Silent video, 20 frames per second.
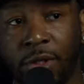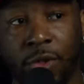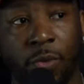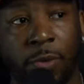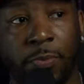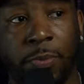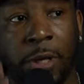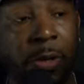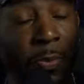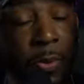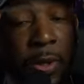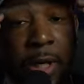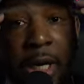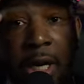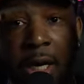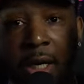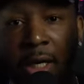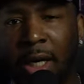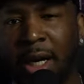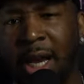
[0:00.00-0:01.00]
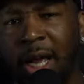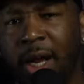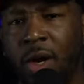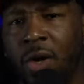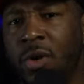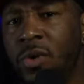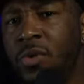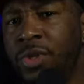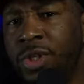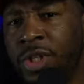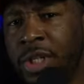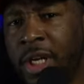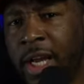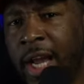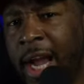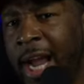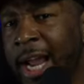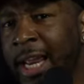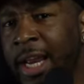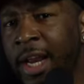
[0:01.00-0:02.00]
so when people hear they're like oh
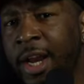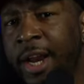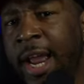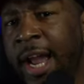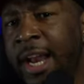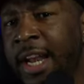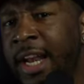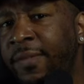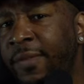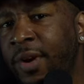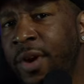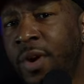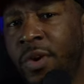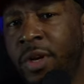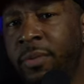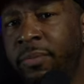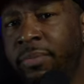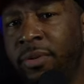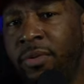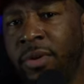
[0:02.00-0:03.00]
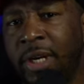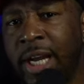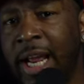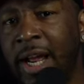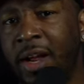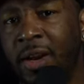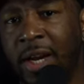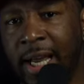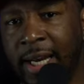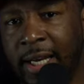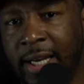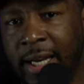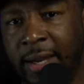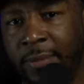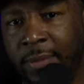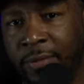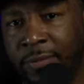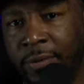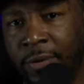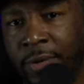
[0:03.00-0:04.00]
shit i ain't heard i never heard it broke down like
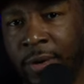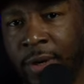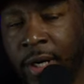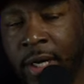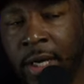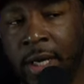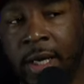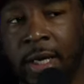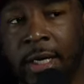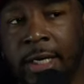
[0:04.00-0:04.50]
that before